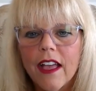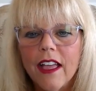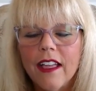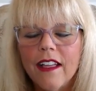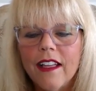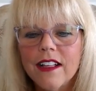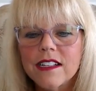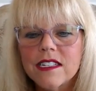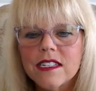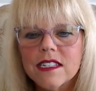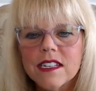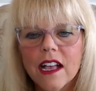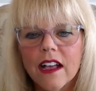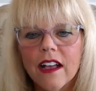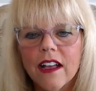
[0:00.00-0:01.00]
It,
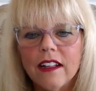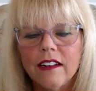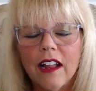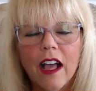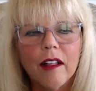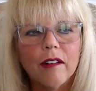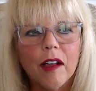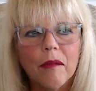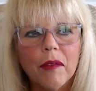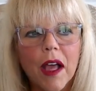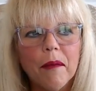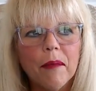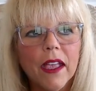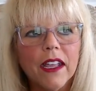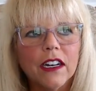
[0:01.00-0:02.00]
it's uh, not, I'm
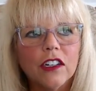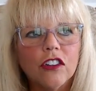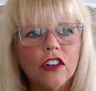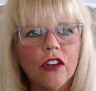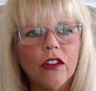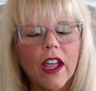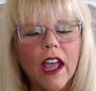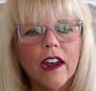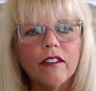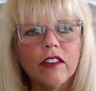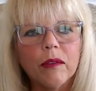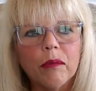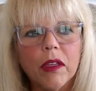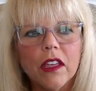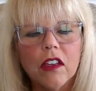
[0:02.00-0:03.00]
not making a joke out of
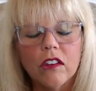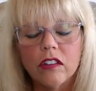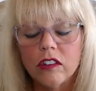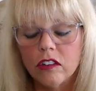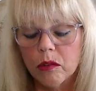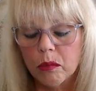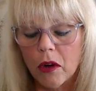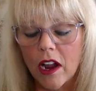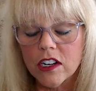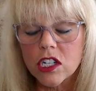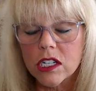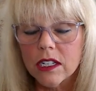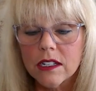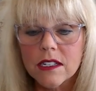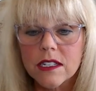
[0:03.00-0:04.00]
it because
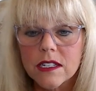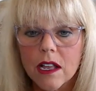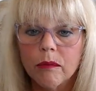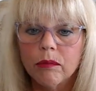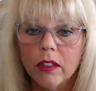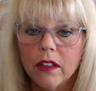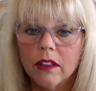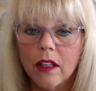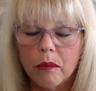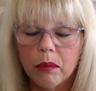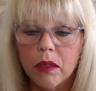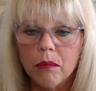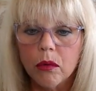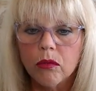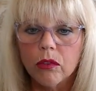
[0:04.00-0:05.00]
depression is something that
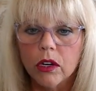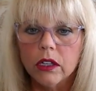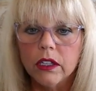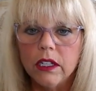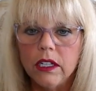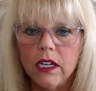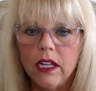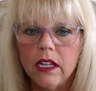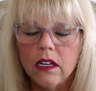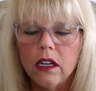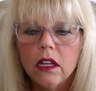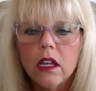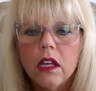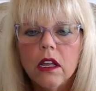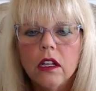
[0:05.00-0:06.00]
people really need
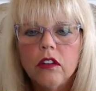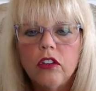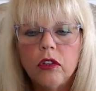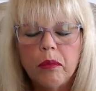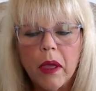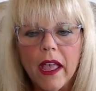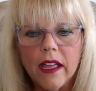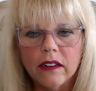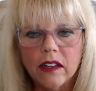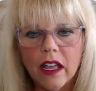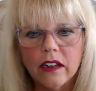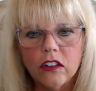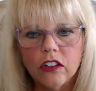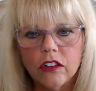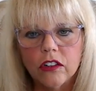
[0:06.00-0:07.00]
to pay
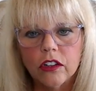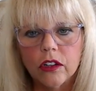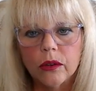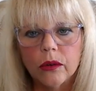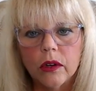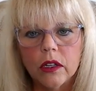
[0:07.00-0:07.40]
attention to.